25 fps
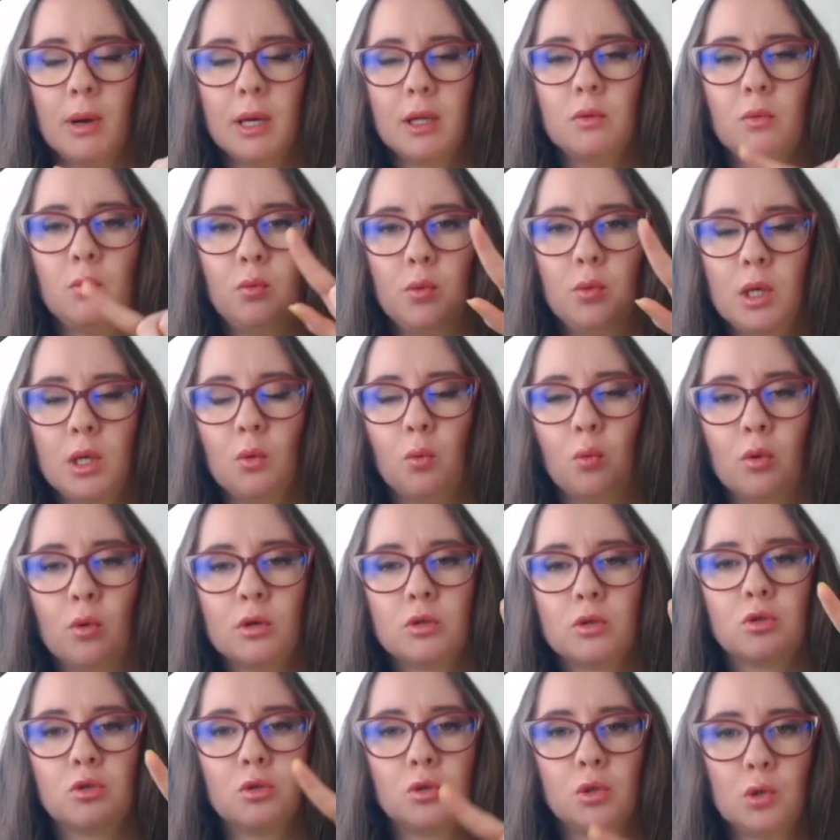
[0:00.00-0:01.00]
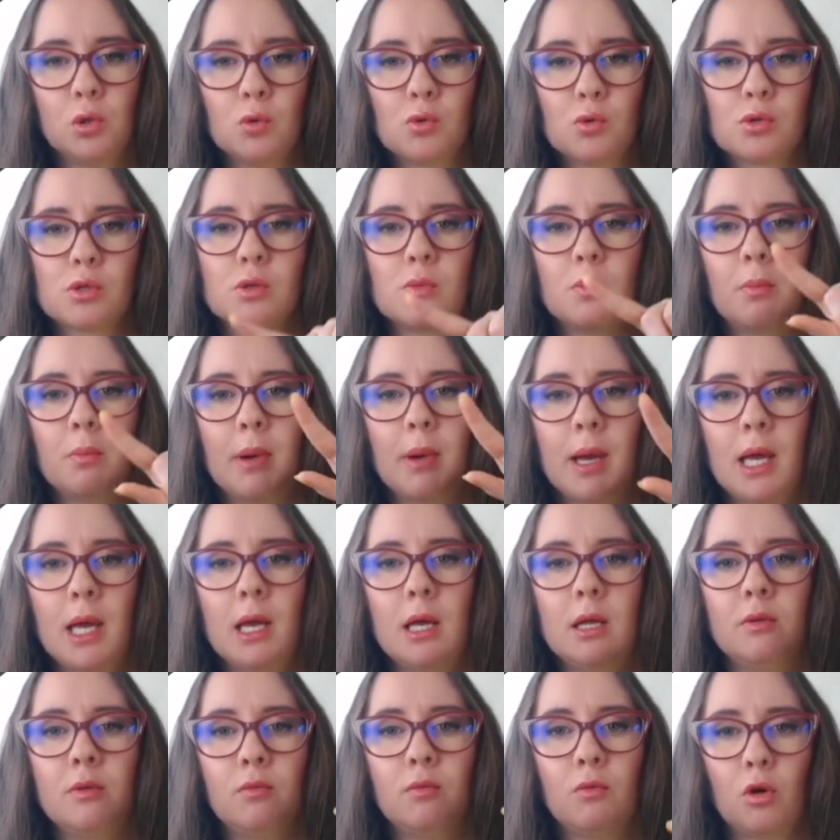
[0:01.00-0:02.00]
we want to use
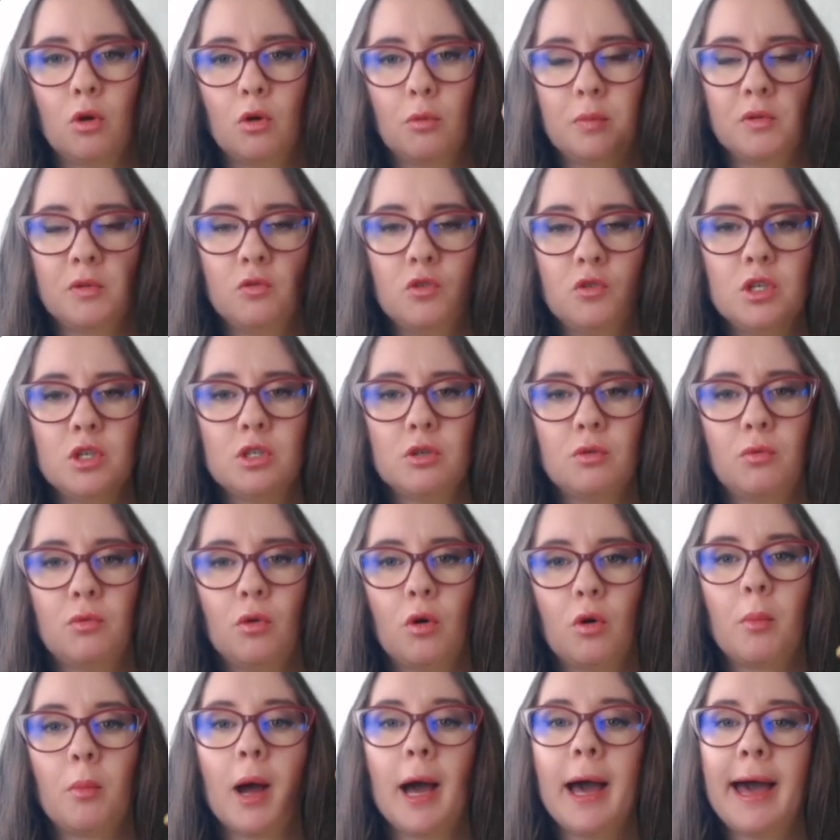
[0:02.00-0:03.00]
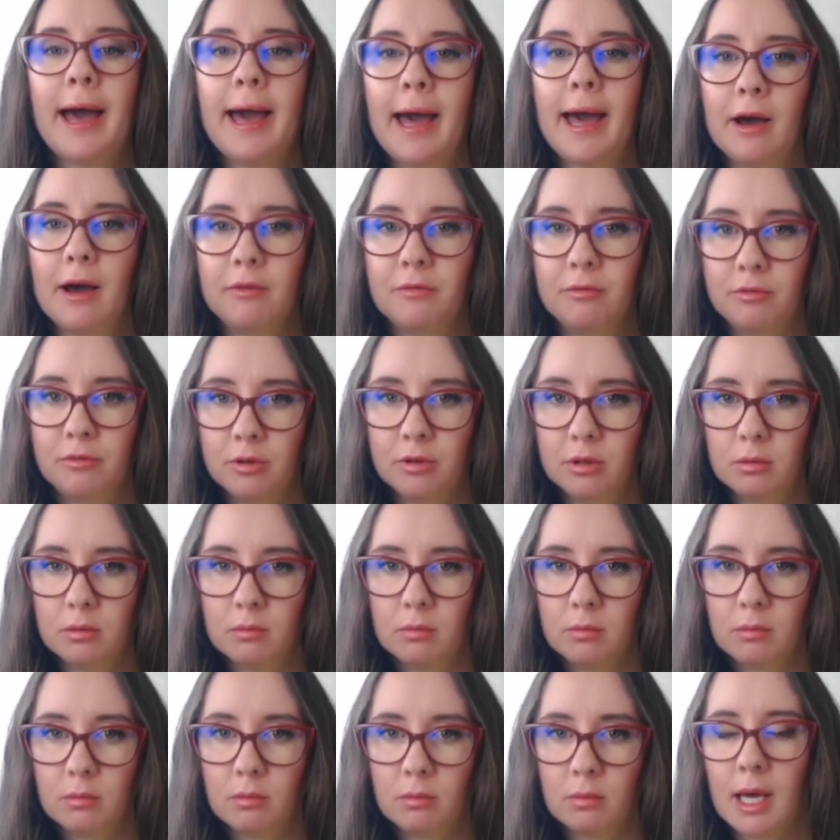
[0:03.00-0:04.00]
main verb, infinitive form have
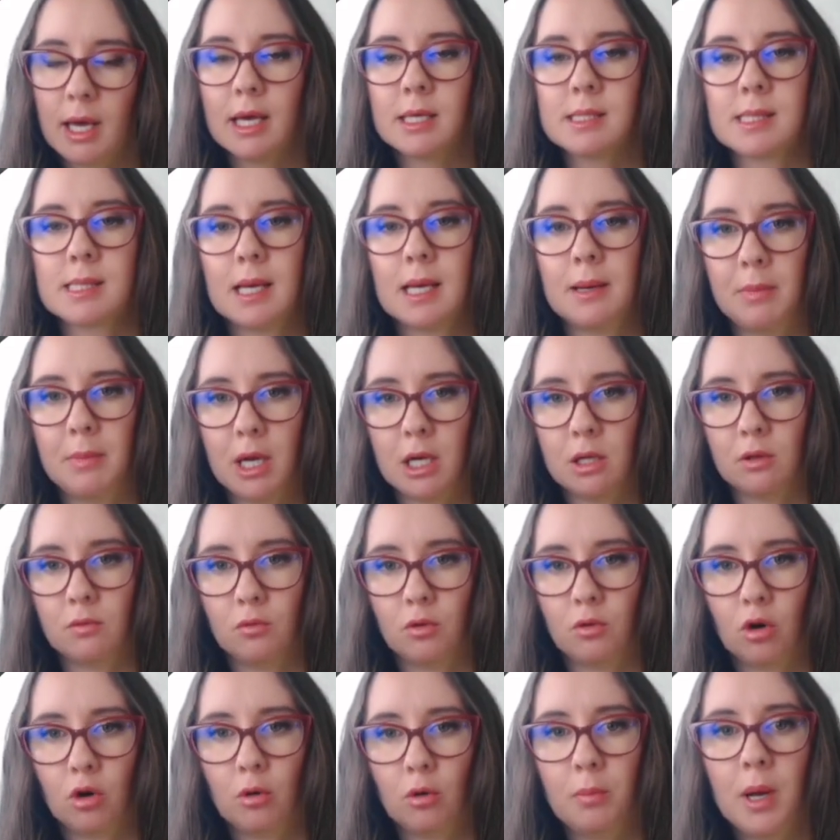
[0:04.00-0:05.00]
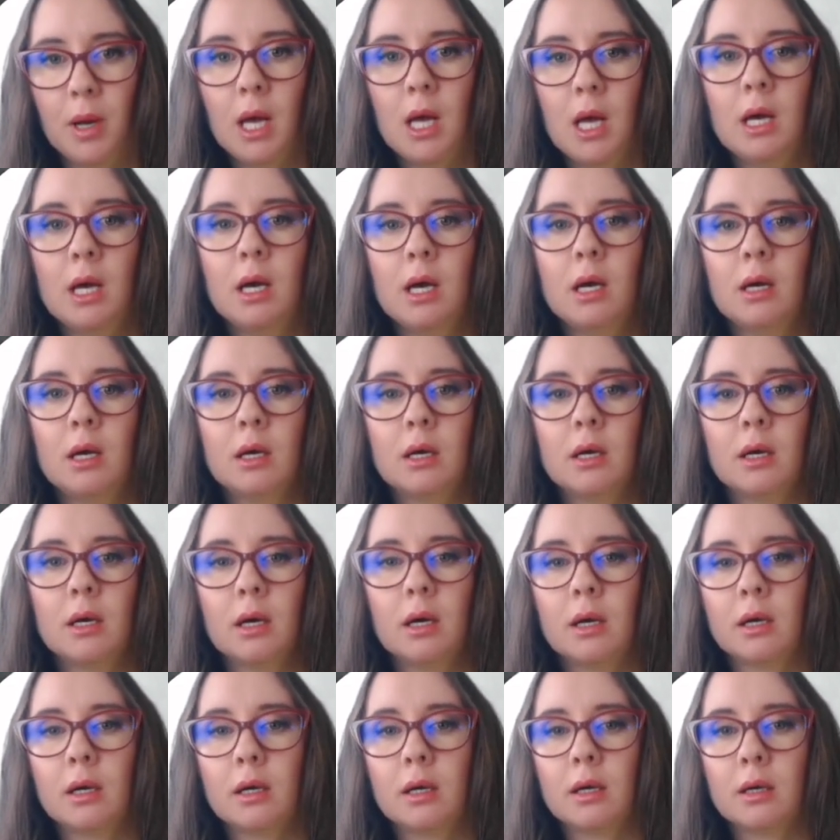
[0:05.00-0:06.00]
as a main verb,
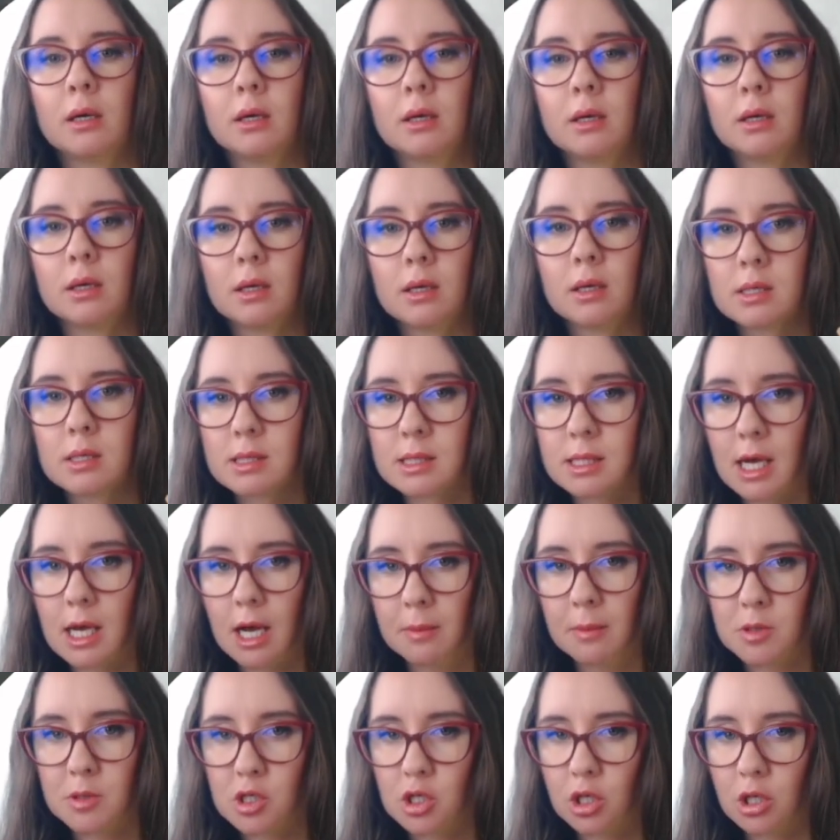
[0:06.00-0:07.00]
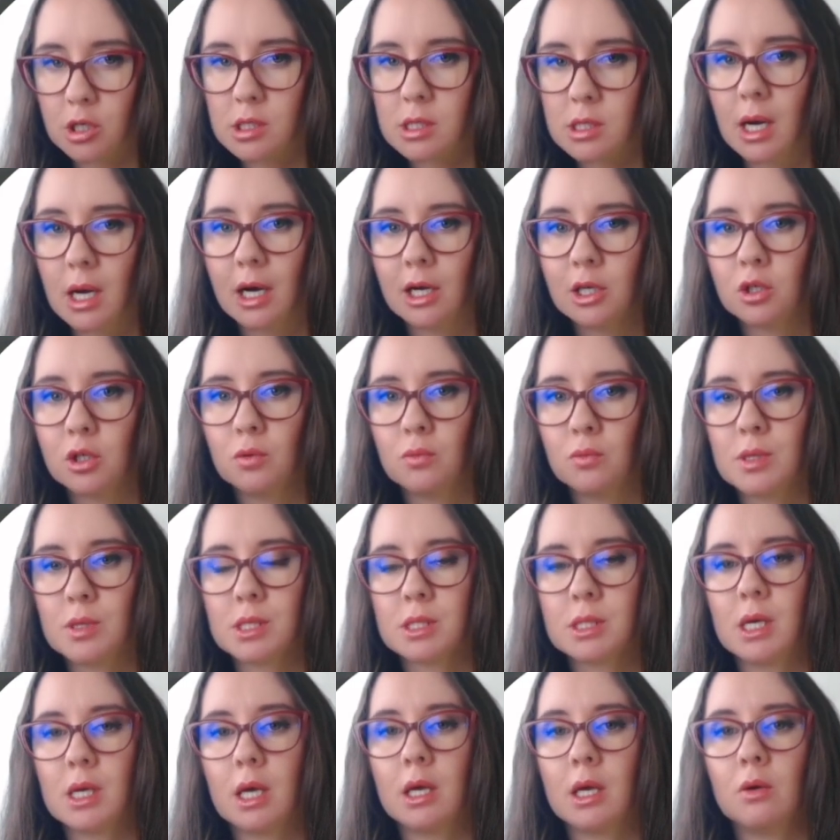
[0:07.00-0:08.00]
subjects are, you,
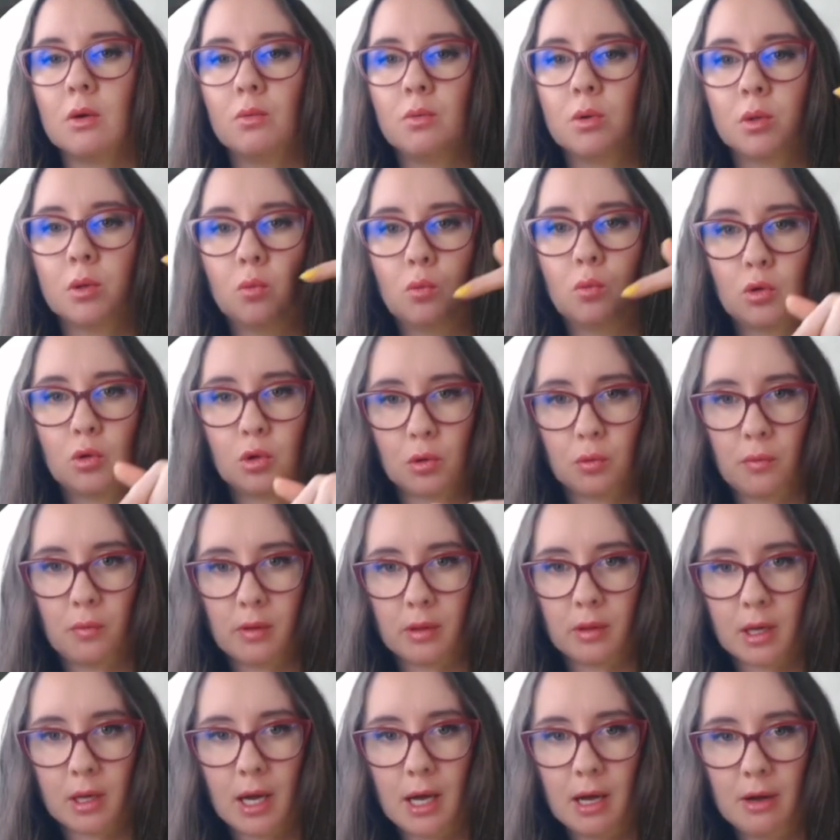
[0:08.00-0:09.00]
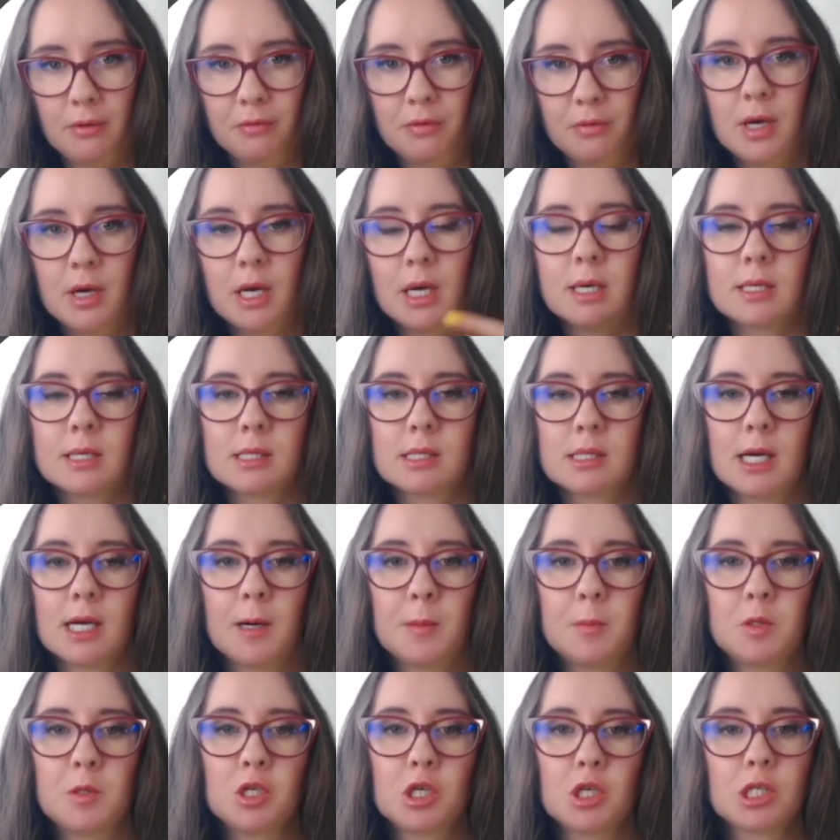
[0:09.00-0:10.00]
they will work with have,
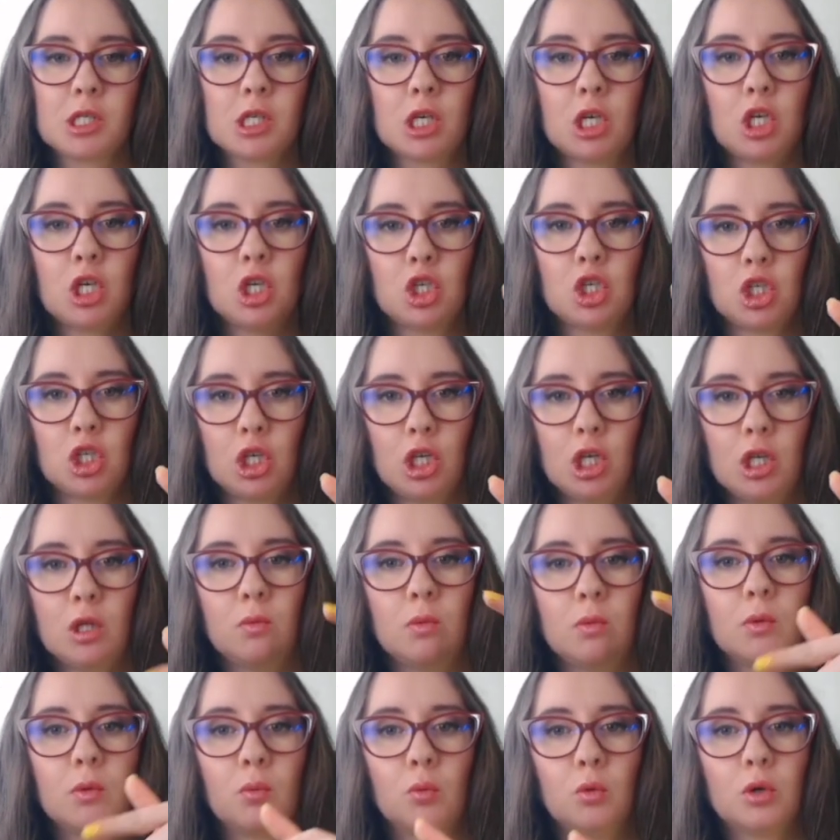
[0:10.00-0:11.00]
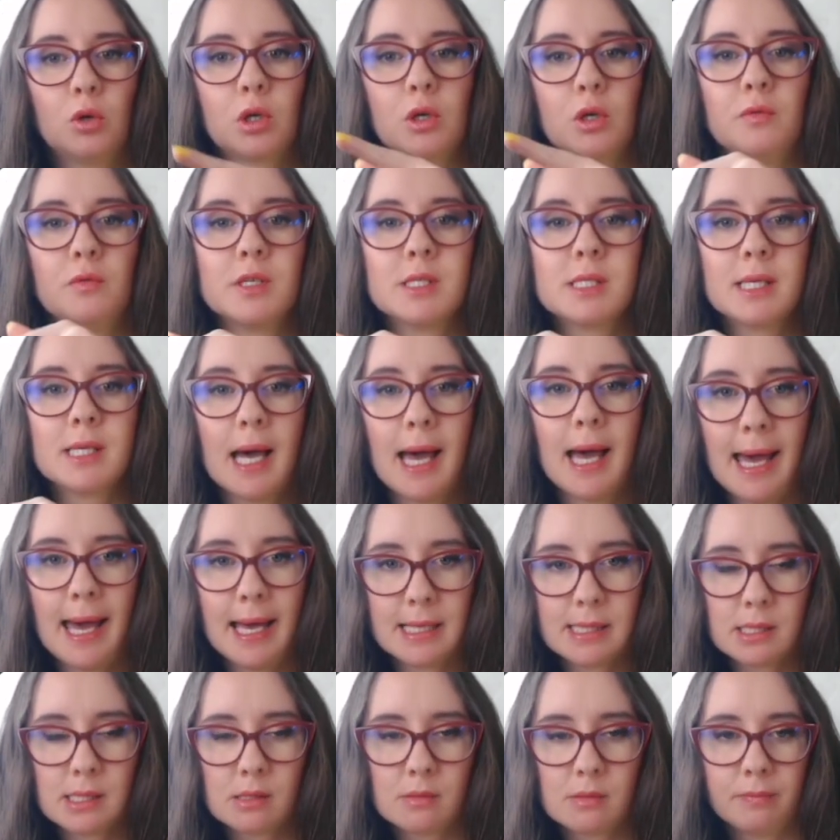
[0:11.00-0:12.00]
subject he, she, it will work with
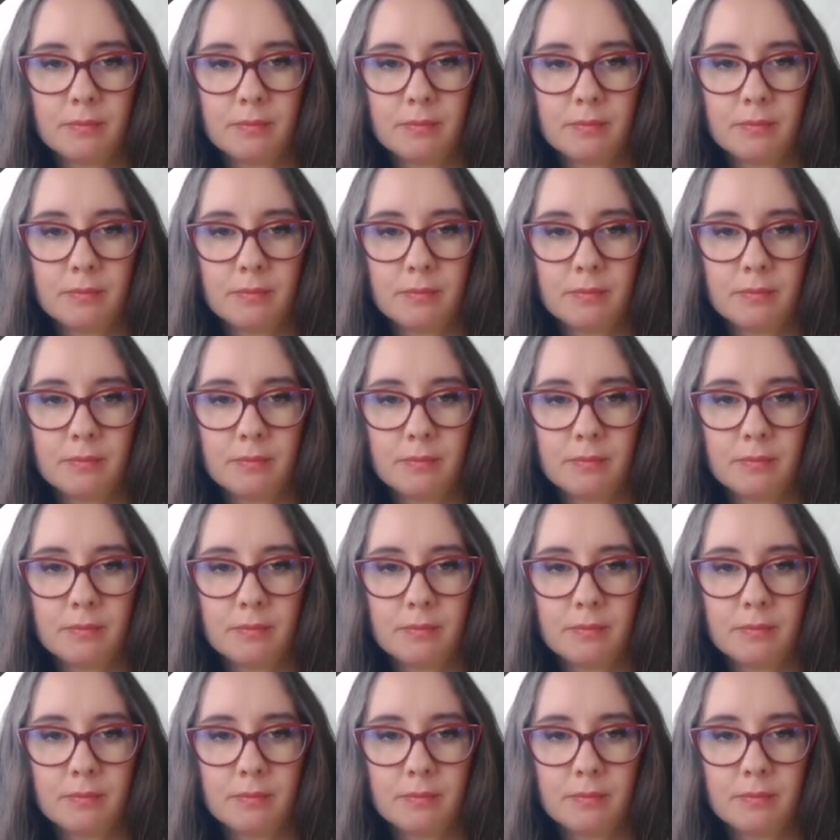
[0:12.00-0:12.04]
has.